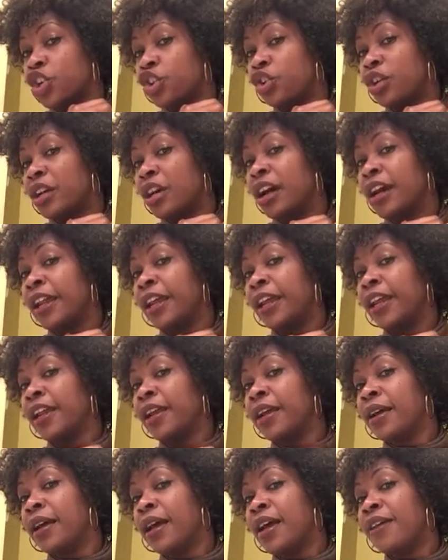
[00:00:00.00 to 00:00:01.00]
You cut
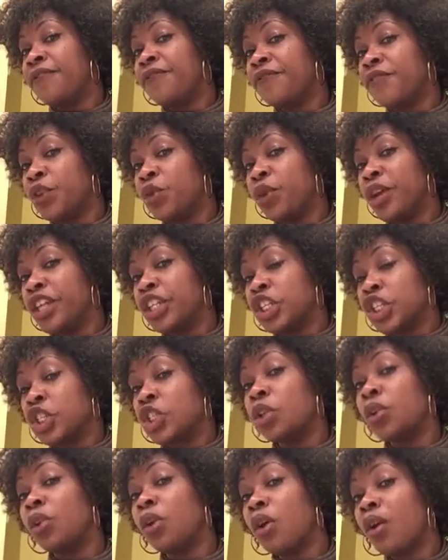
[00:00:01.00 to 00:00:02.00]
it a few
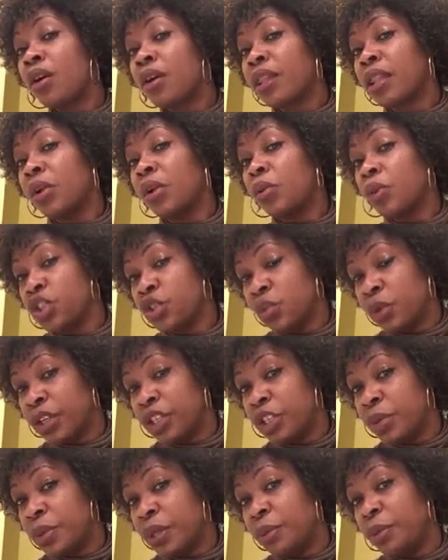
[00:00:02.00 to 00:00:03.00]
inches longer than what you
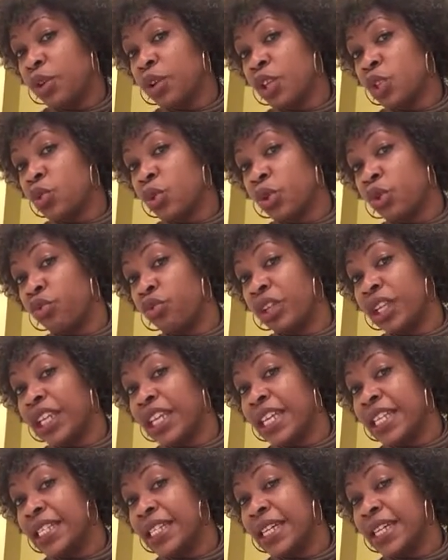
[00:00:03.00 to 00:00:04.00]
want it to be, because when you
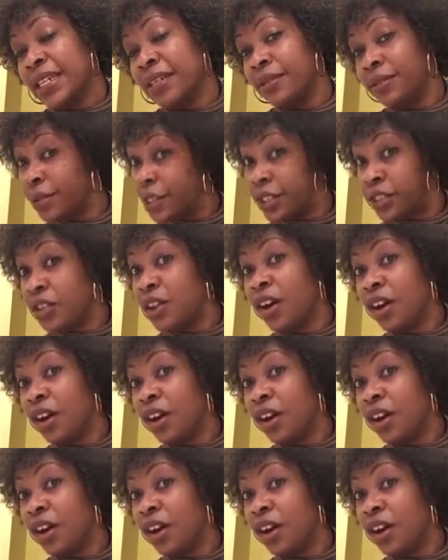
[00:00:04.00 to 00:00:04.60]
release it, it's